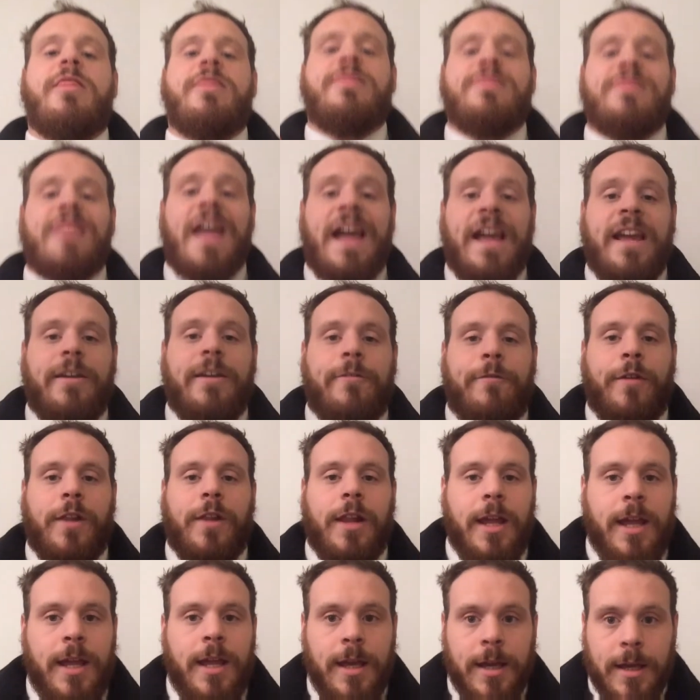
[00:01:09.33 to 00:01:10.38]

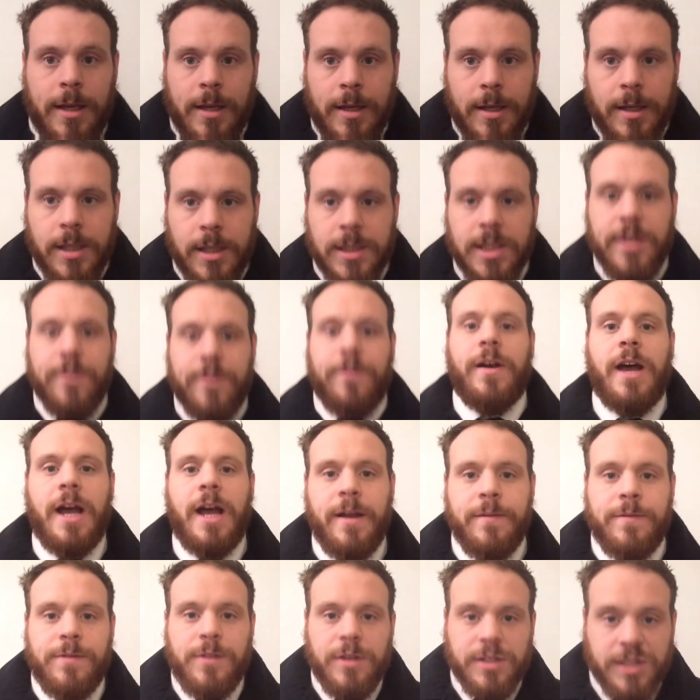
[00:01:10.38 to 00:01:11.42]
thankfully
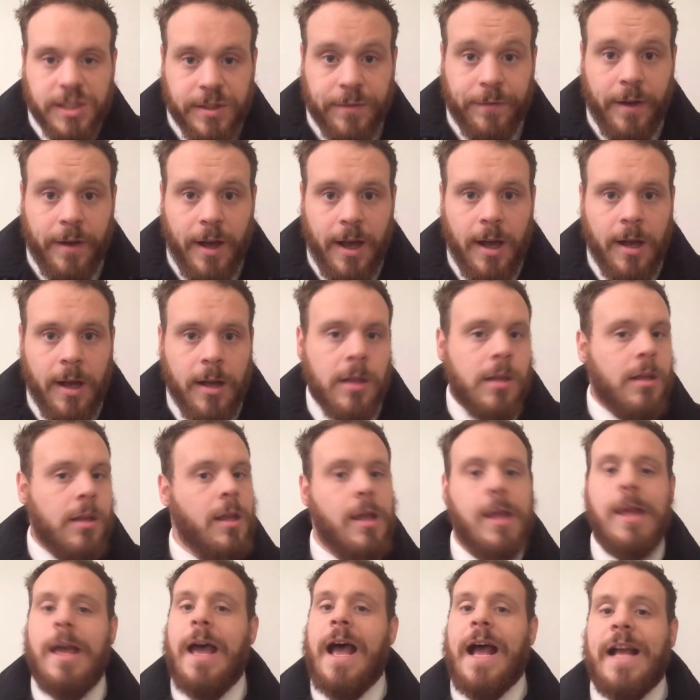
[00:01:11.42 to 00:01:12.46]
survived thus far.
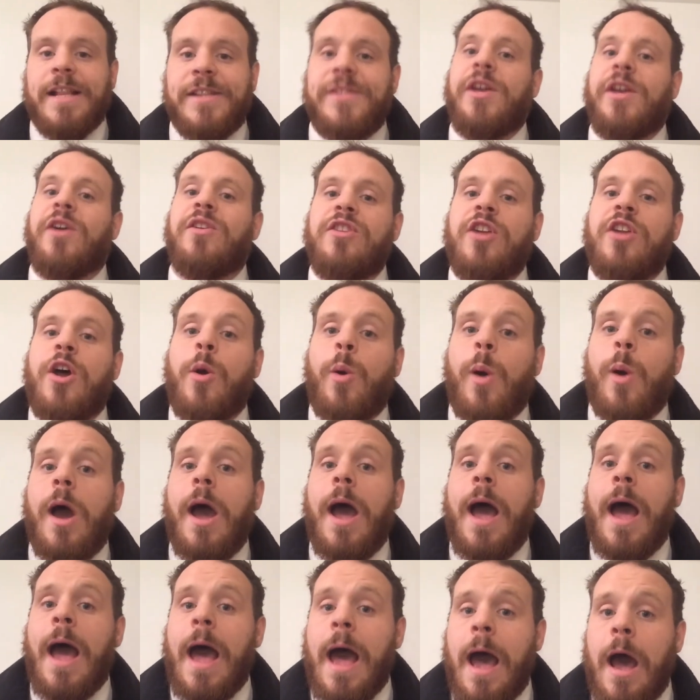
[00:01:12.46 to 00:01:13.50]
I don't know
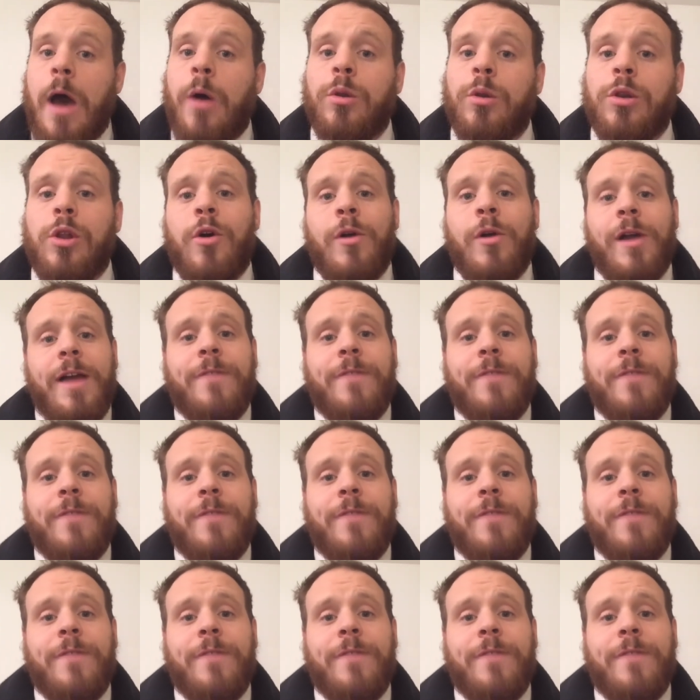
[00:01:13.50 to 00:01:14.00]
how long